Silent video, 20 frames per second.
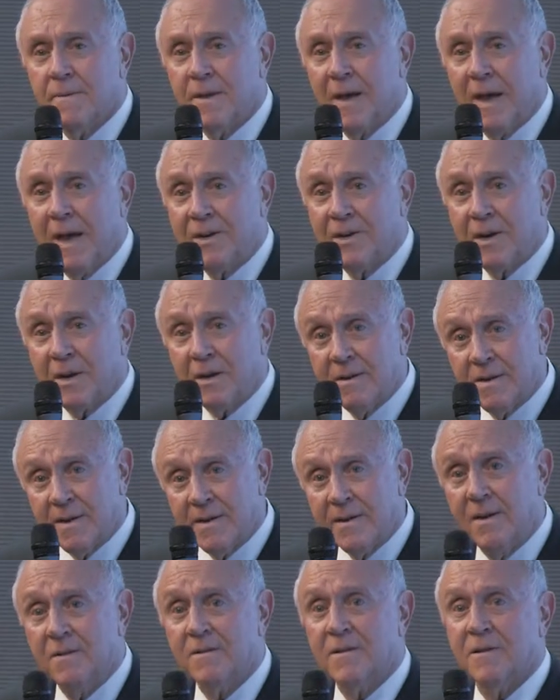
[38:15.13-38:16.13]
as a
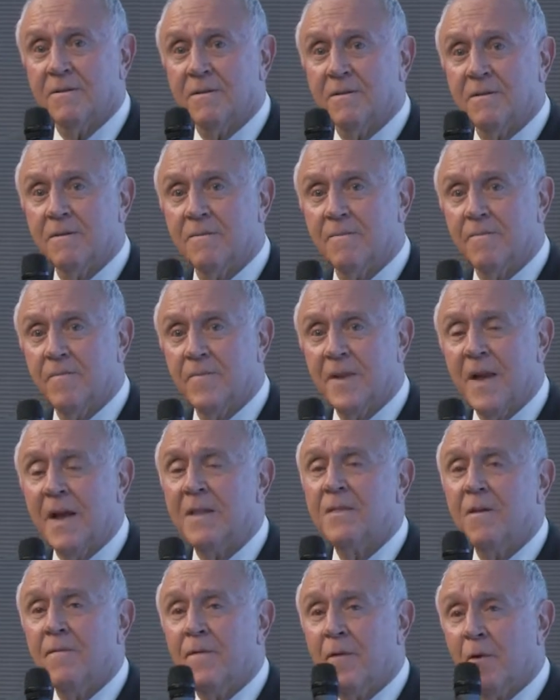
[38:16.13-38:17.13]
consultant,
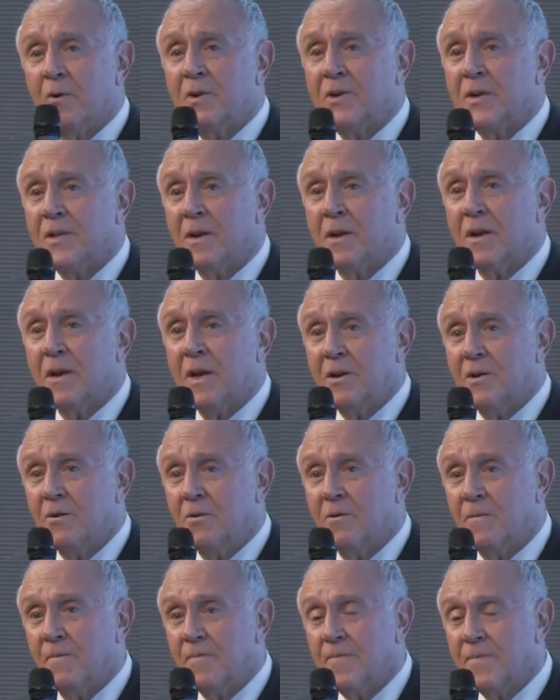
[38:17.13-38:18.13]
and the first thing I
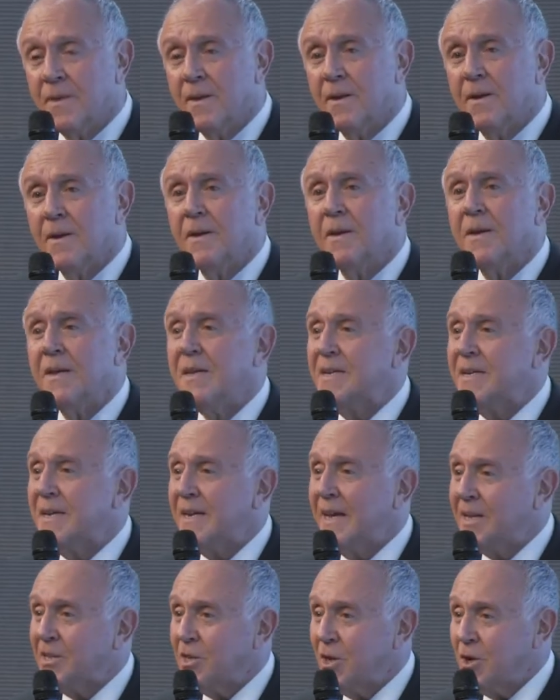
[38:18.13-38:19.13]
do is to
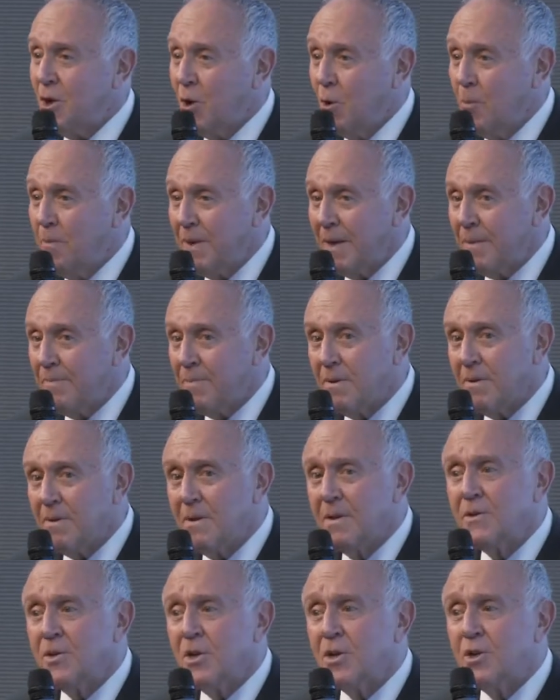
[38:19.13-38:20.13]
get to know people,
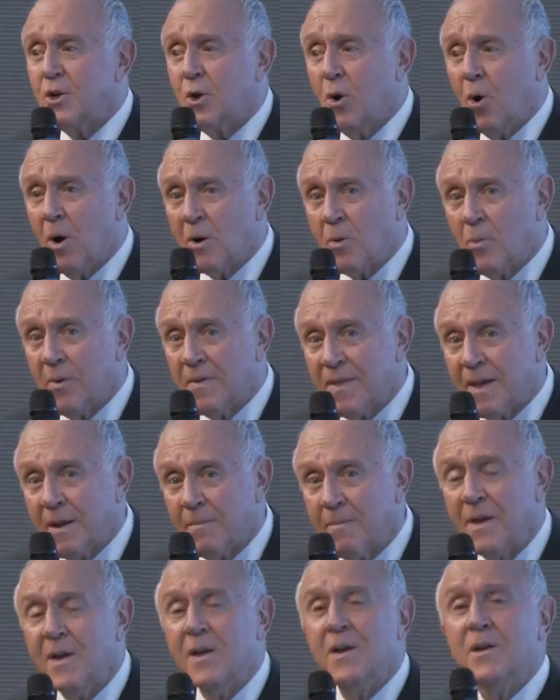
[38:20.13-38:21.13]
to talk with them,
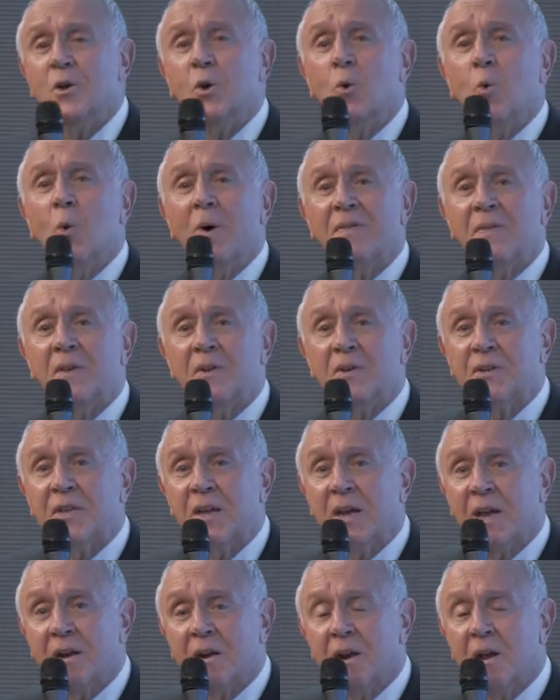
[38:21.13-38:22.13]
to
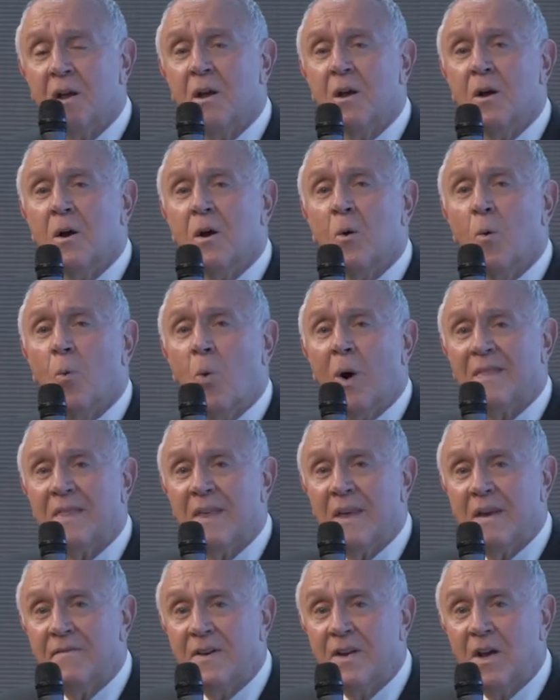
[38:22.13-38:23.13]
understand what
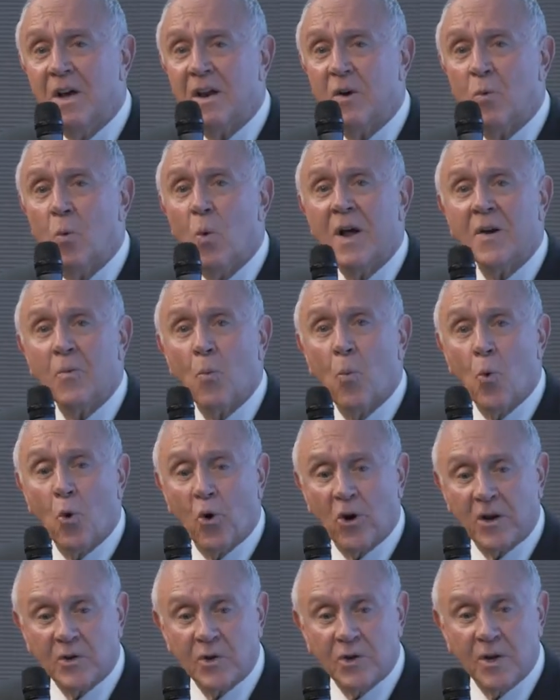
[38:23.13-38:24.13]
they've done, what
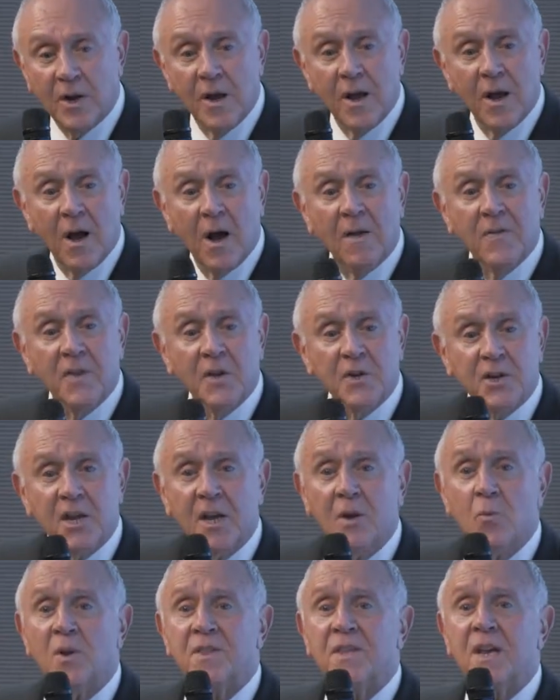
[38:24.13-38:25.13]
works,
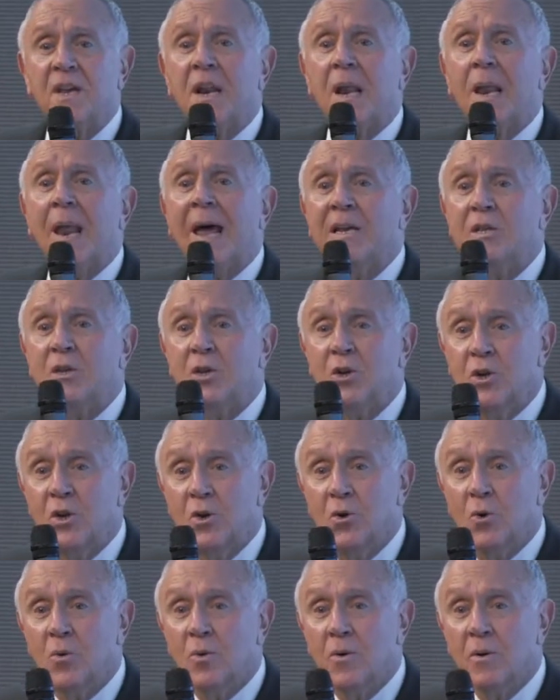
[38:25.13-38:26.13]
understand what they'd like to
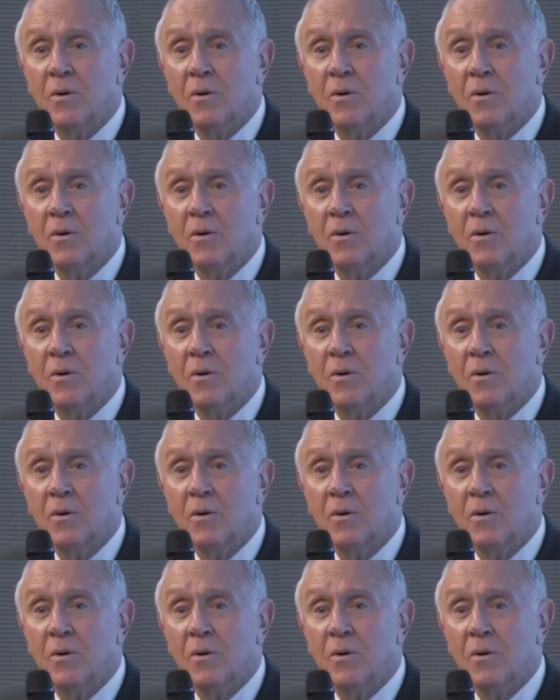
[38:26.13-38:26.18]
do.